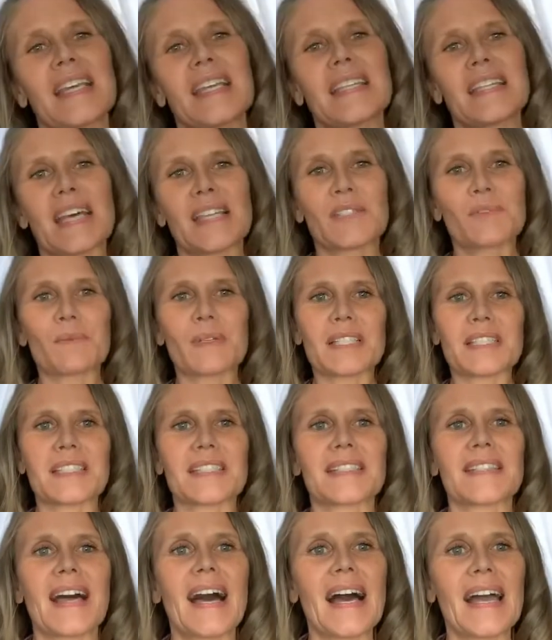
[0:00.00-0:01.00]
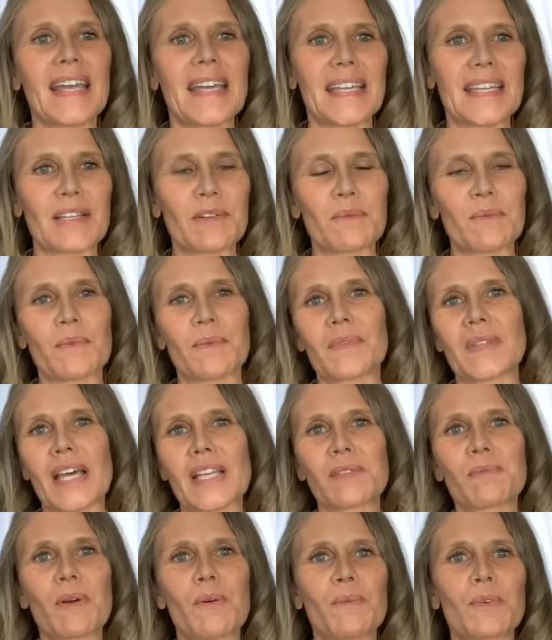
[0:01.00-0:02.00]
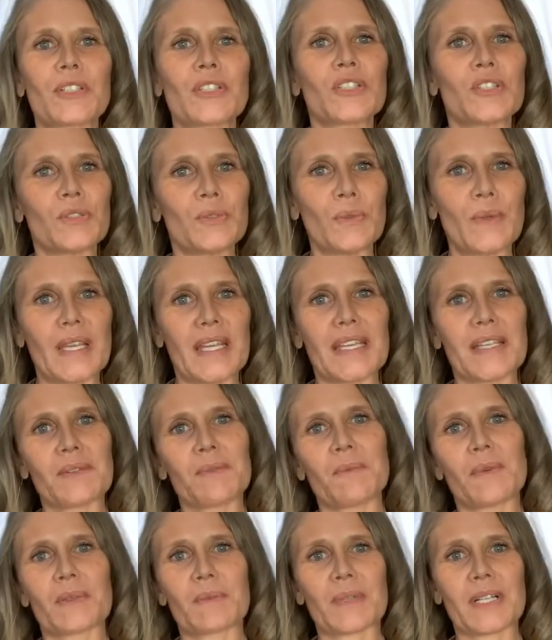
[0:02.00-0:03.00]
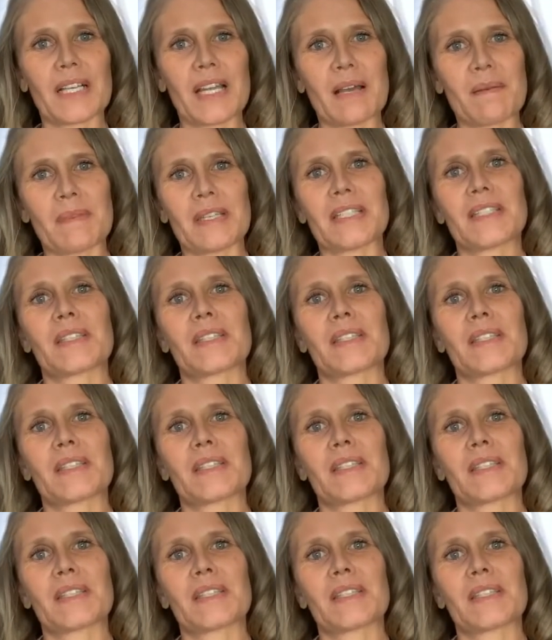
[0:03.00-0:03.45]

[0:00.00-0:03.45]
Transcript: That's what it's like. That's what we're doing when we're coming